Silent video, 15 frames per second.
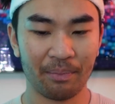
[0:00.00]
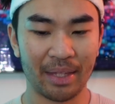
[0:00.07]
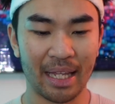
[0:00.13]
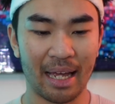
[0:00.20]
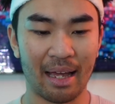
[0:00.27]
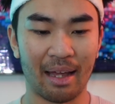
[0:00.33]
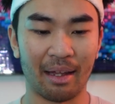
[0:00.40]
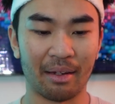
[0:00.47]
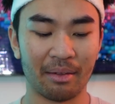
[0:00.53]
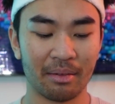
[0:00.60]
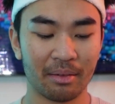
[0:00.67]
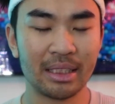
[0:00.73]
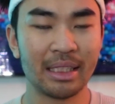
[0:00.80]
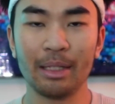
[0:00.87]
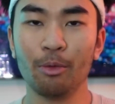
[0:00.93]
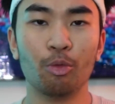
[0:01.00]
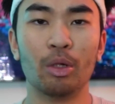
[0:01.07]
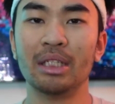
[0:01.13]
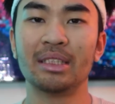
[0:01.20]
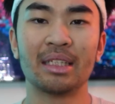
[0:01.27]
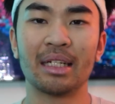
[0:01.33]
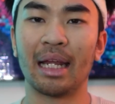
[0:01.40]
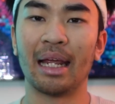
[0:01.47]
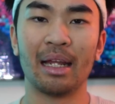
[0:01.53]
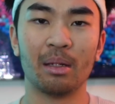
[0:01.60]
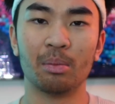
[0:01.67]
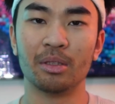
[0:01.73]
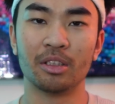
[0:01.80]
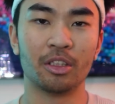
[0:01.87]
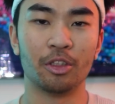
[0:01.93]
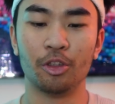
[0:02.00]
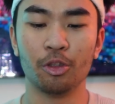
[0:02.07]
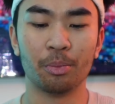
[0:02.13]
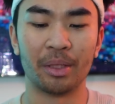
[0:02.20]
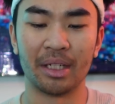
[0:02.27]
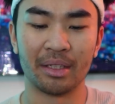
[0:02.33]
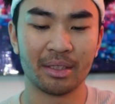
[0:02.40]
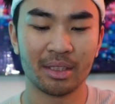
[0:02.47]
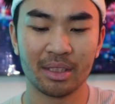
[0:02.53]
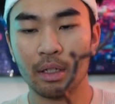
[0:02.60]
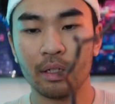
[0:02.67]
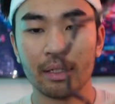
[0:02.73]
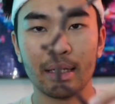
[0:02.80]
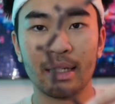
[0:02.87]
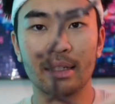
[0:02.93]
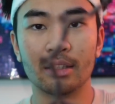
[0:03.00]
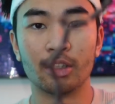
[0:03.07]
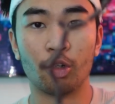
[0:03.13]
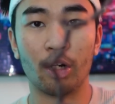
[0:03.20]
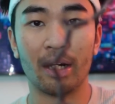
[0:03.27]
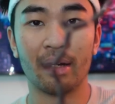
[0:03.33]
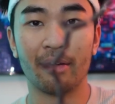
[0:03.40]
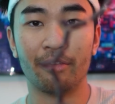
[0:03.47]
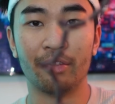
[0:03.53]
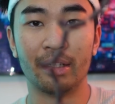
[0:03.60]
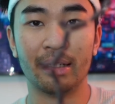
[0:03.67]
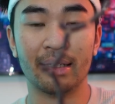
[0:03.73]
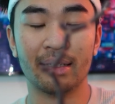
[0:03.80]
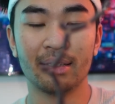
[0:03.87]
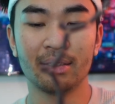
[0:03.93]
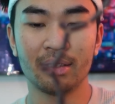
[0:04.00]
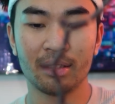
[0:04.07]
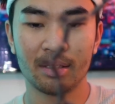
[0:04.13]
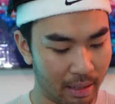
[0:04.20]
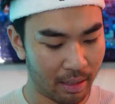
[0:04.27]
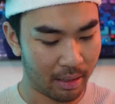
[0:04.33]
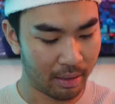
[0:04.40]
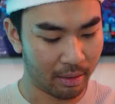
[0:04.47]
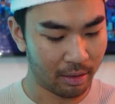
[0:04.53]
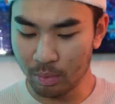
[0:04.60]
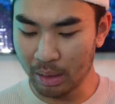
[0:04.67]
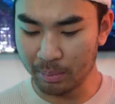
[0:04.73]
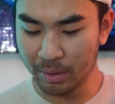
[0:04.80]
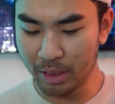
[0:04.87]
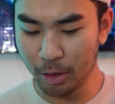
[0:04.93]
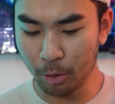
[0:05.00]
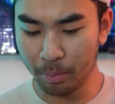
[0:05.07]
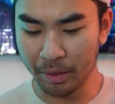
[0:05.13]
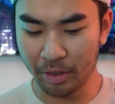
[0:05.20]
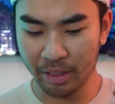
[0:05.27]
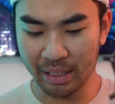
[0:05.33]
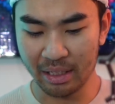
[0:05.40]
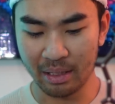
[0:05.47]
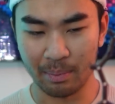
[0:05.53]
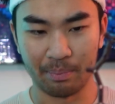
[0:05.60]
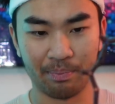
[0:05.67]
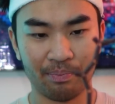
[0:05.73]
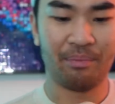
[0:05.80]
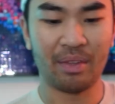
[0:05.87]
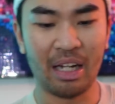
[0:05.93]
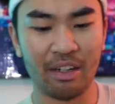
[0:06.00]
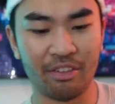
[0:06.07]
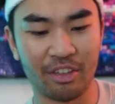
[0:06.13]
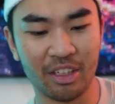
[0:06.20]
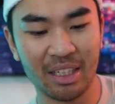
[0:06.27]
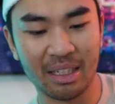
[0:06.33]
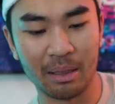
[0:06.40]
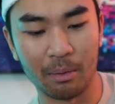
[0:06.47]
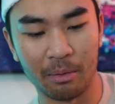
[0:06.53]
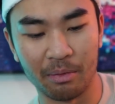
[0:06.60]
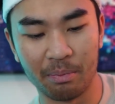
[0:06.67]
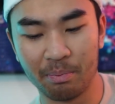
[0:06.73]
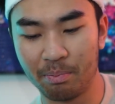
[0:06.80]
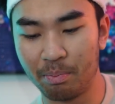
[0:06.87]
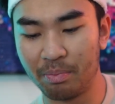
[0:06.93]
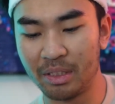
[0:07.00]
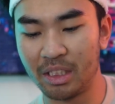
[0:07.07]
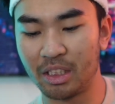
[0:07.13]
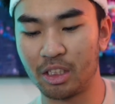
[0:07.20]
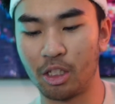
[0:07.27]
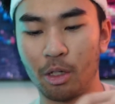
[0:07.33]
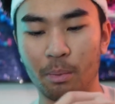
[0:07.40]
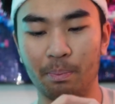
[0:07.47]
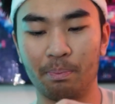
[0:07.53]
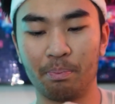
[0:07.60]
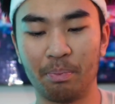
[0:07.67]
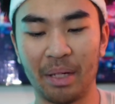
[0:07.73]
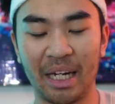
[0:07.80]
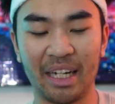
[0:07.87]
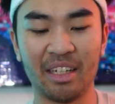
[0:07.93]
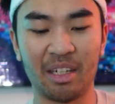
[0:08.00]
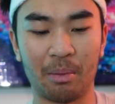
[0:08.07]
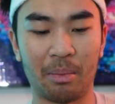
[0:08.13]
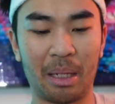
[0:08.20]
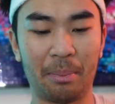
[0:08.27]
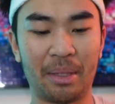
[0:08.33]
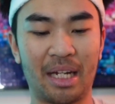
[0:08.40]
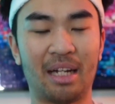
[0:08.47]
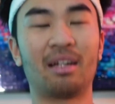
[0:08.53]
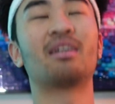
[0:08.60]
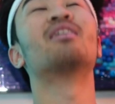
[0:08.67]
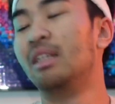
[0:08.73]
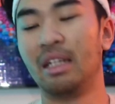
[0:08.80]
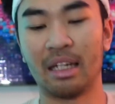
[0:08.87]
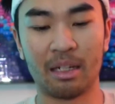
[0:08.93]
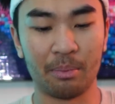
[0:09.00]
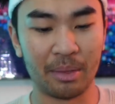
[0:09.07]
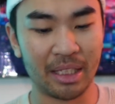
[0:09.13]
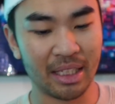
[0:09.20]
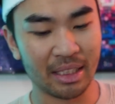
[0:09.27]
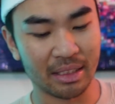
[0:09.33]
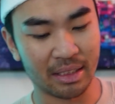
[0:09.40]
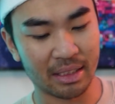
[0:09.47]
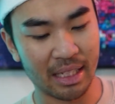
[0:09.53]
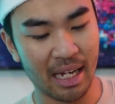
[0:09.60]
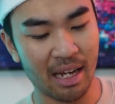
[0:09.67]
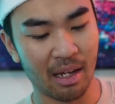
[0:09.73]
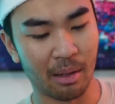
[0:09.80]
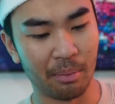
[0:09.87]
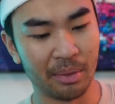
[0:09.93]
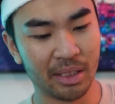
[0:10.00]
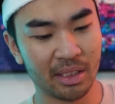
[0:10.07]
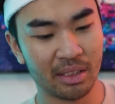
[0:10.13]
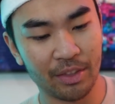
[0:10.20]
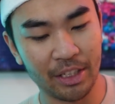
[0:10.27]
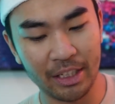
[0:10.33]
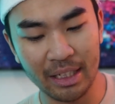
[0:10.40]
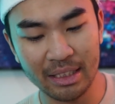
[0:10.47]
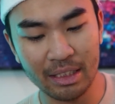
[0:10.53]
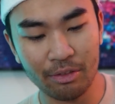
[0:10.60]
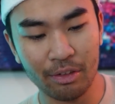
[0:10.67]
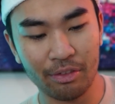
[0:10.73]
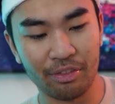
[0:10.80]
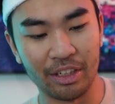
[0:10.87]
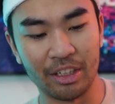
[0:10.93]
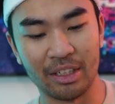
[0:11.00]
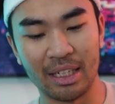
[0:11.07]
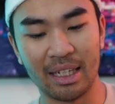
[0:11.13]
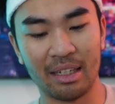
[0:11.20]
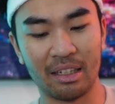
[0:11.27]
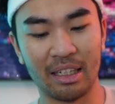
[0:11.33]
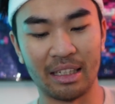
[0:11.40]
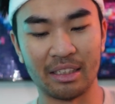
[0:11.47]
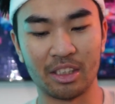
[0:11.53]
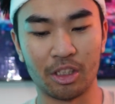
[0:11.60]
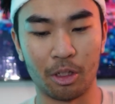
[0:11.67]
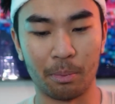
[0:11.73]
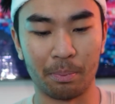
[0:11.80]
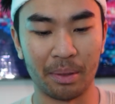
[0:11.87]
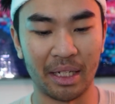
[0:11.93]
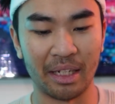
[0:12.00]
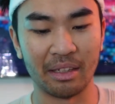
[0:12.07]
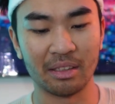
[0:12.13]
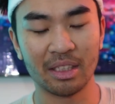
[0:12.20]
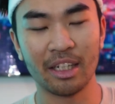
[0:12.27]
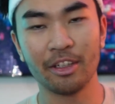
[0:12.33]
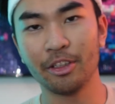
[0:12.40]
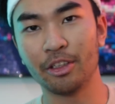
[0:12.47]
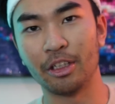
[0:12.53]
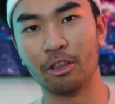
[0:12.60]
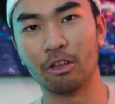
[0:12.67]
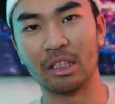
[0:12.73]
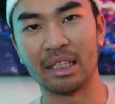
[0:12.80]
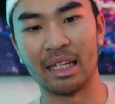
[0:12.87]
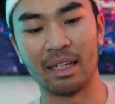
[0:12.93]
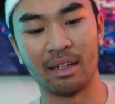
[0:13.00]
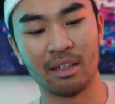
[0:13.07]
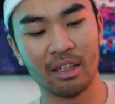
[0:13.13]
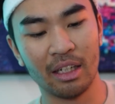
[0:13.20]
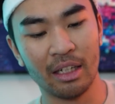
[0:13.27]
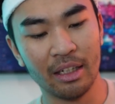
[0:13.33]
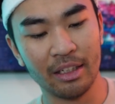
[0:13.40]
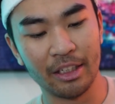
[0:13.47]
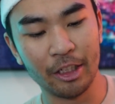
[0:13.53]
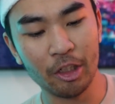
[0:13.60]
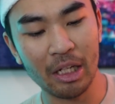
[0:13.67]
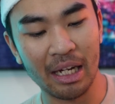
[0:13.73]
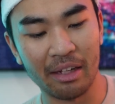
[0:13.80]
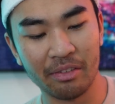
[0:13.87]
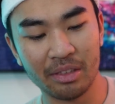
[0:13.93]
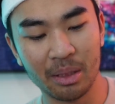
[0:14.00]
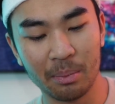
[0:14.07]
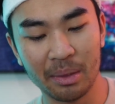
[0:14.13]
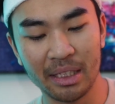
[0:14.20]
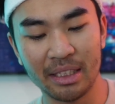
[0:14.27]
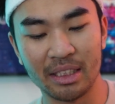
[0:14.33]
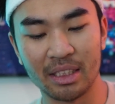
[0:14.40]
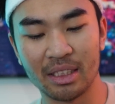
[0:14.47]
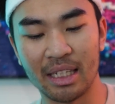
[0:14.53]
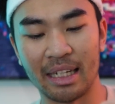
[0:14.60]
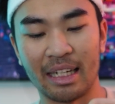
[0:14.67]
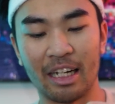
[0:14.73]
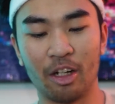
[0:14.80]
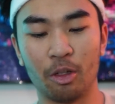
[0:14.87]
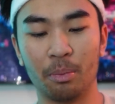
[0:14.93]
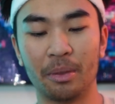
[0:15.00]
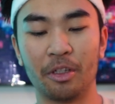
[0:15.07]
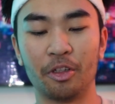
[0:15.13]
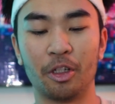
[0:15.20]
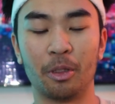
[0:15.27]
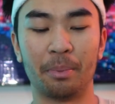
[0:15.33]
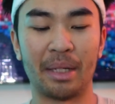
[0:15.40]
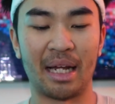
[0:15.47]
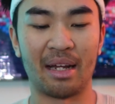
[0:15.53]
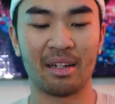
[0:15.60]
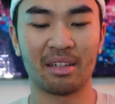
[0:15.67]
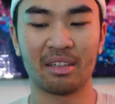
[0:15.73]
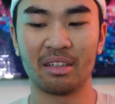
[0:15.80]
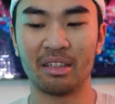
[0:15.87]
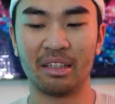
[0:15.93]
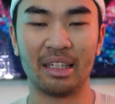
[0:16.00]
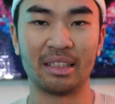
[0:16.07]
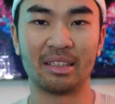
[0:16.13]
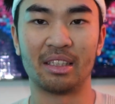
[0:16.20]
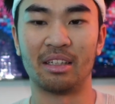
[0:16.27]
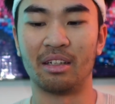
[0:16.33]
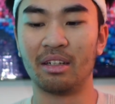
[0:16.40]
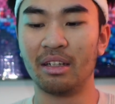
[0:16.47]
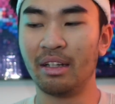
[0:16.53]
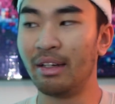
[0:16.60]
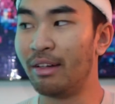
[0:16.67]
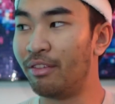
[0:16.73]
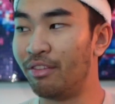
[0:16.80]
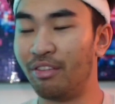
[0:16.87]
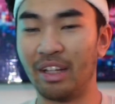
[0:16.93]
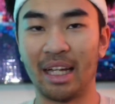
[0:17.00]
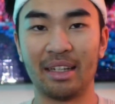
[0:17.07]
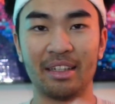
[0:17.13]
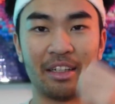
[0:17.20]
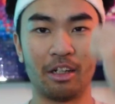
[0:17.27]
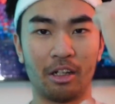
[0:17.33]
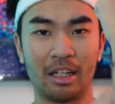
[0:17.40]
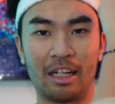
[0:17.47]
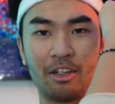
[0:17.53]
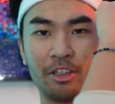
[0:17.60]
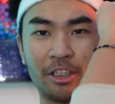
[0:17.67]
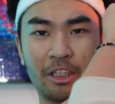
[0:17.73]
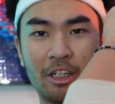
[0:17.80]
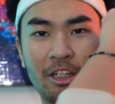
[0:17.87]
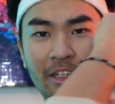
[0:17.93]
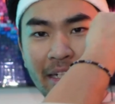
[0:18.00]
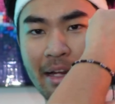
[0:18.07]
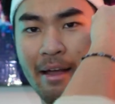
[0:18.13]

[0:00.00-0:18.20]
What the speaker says: that she wasn't able to do much. Okay, so I have this and I'm still building it up. I feel like a sharp pain in my back, like I'm getting stabbed. You guys ever feel that, like sharp pains? How do you deal with that? Do you have somebody just like elbow your back, like to flatten it all out? You know how